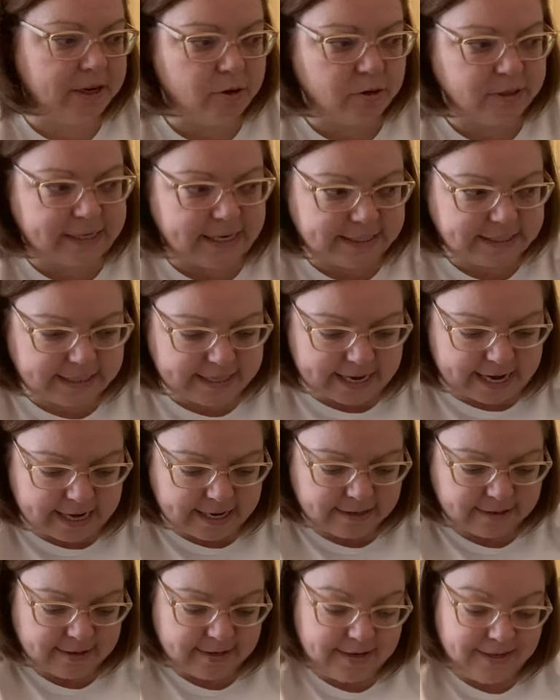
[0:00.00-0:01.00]
to hold on to that
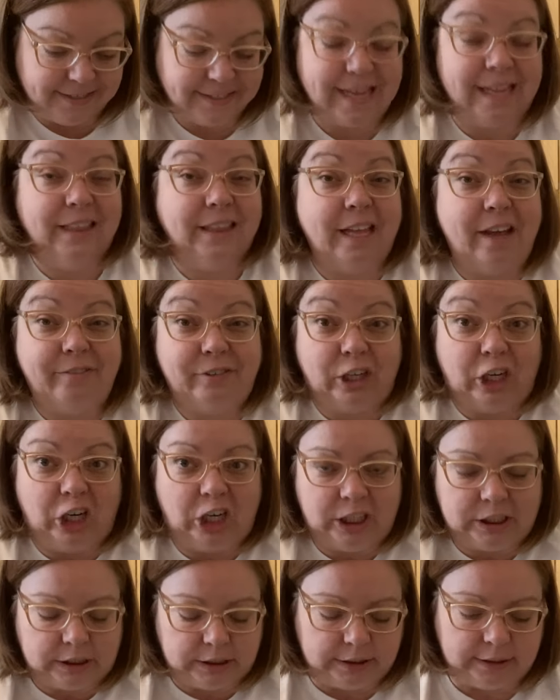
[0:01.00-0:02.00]
because I love
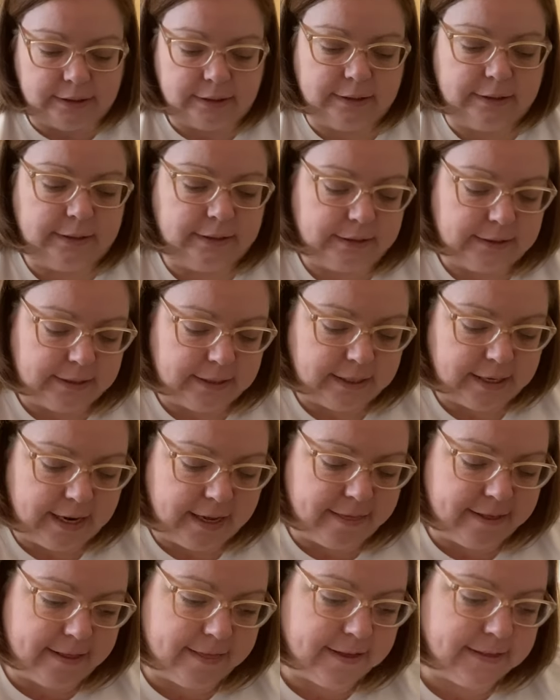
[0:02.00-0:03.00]
her.
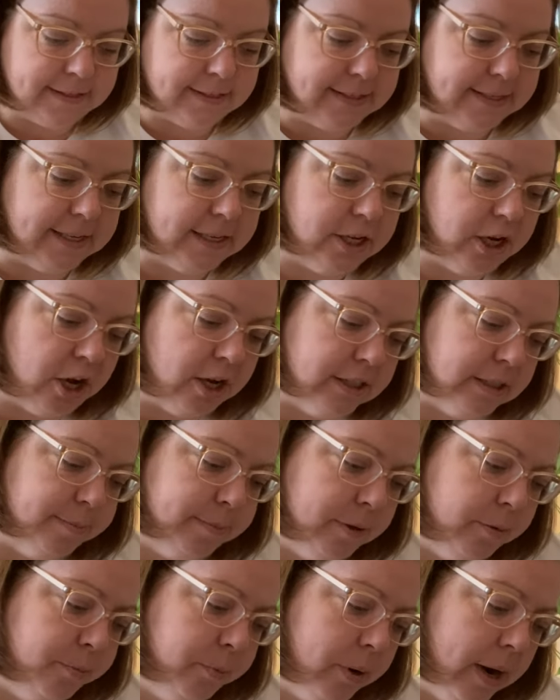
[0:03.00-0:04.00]
And then this is the
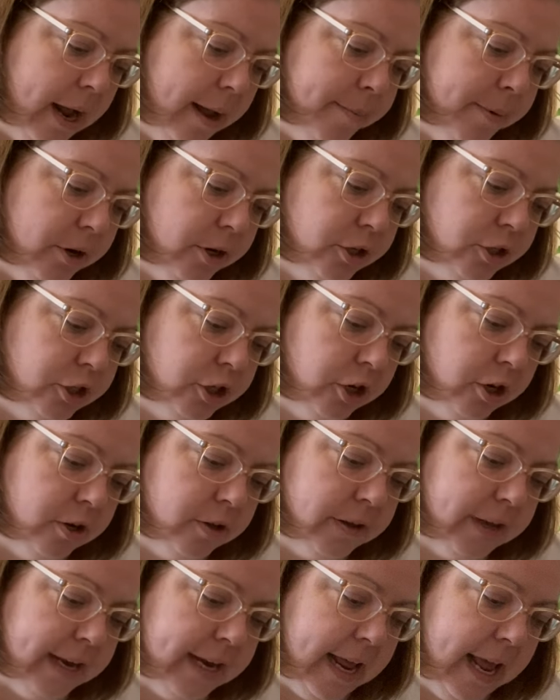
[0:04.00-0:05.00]
Gospel Primer
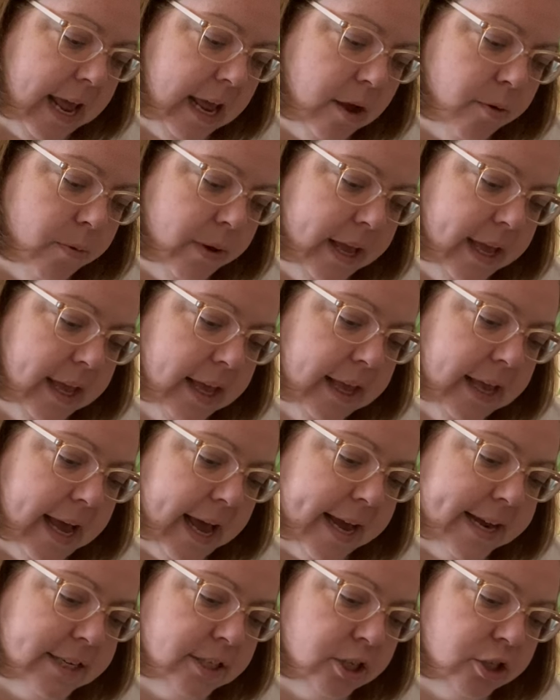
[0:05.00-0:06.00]
Journal, an 8-week
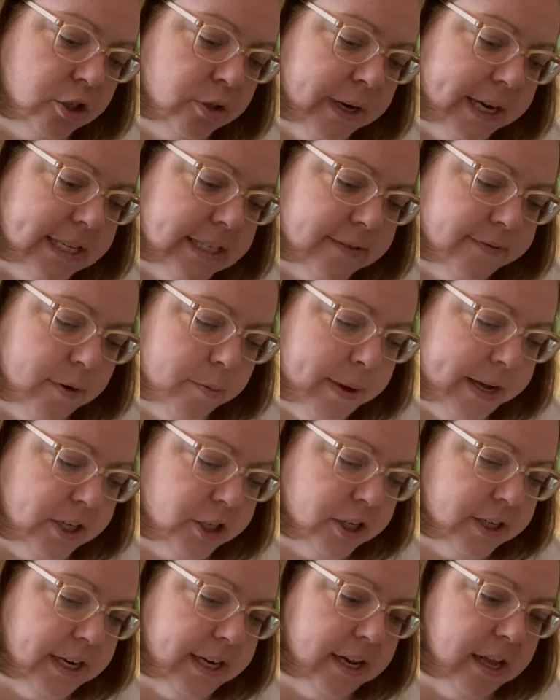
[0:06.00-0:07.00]
guide to
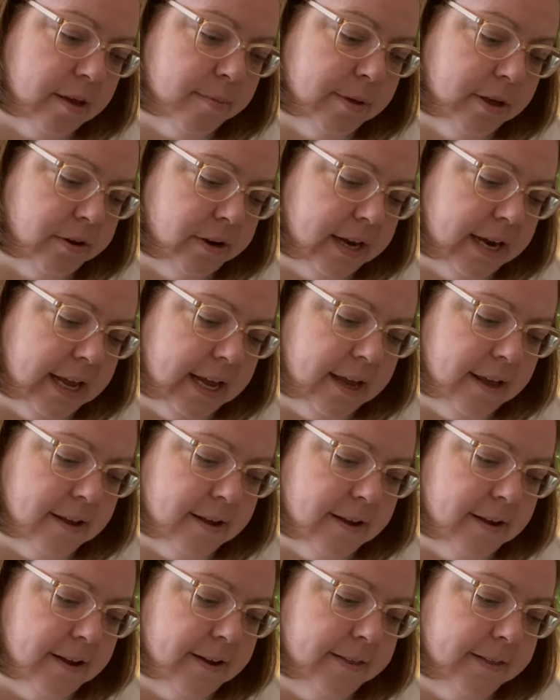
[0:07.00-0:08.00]
transformation and community.
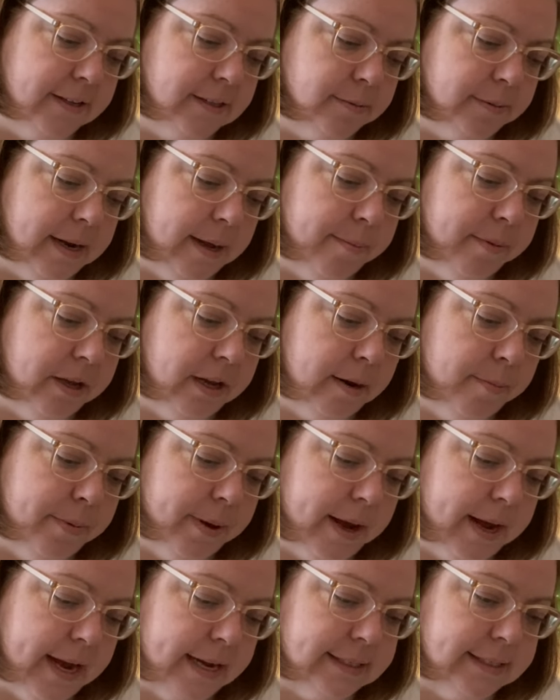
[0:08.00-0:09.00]
This one I'm going to
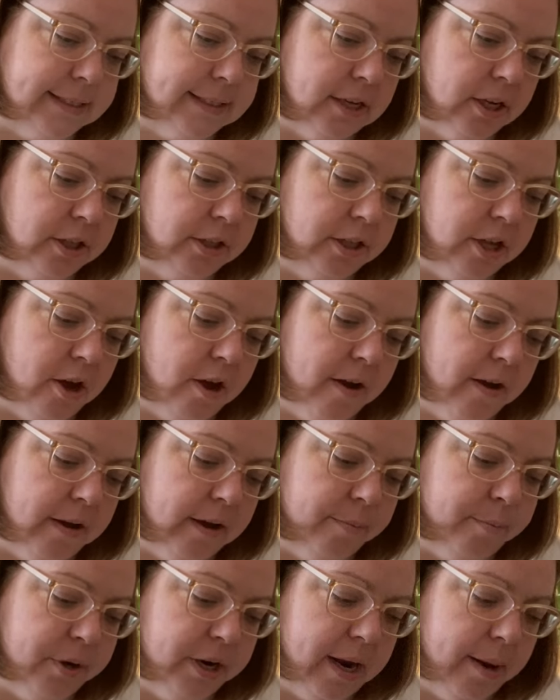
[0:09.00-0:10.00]
pass along,
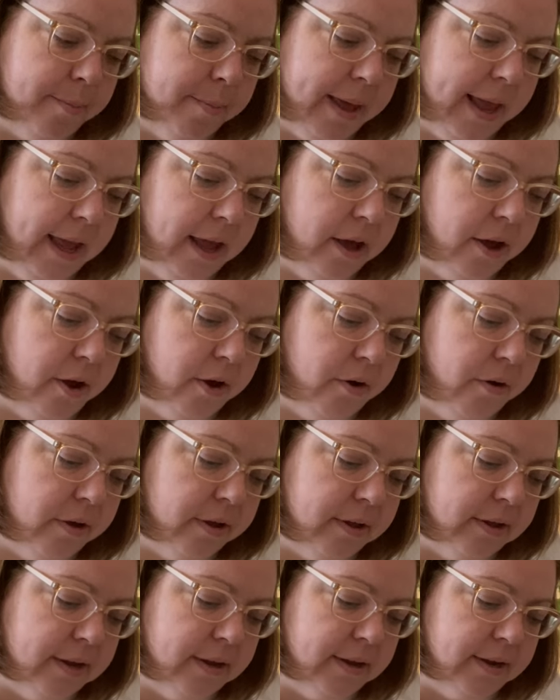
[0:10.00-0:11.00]
put on Pango.
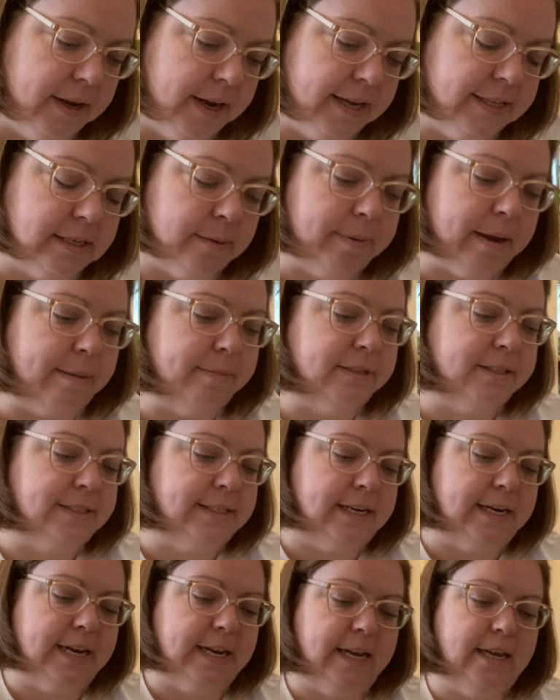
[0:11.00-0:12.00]
It's a Bible
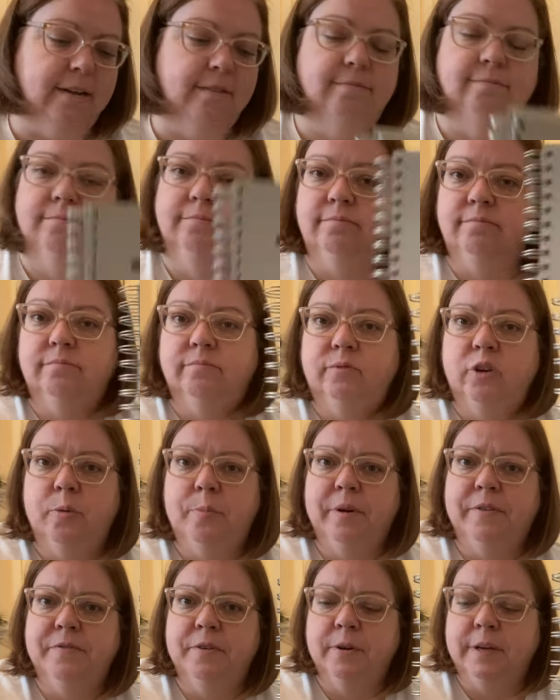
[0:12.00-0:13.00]
study
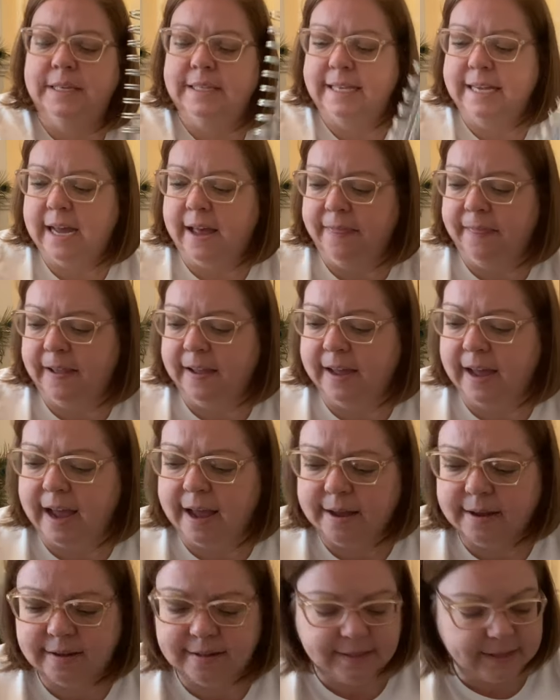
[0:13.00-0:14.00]
notebook focusing on
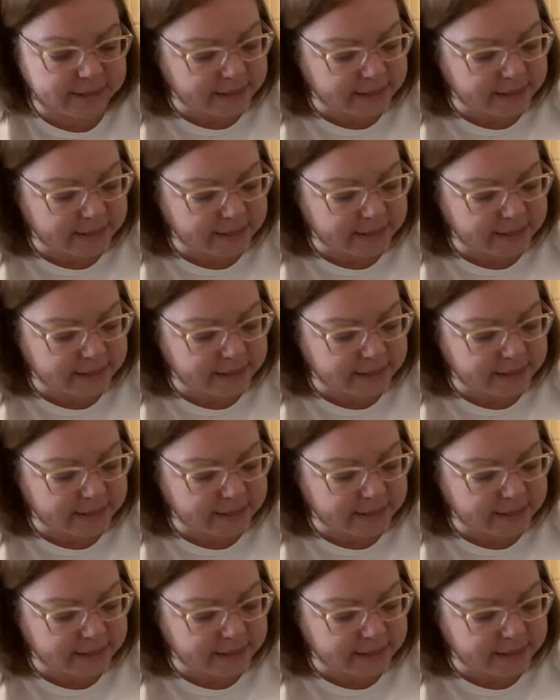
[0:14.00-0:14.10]
the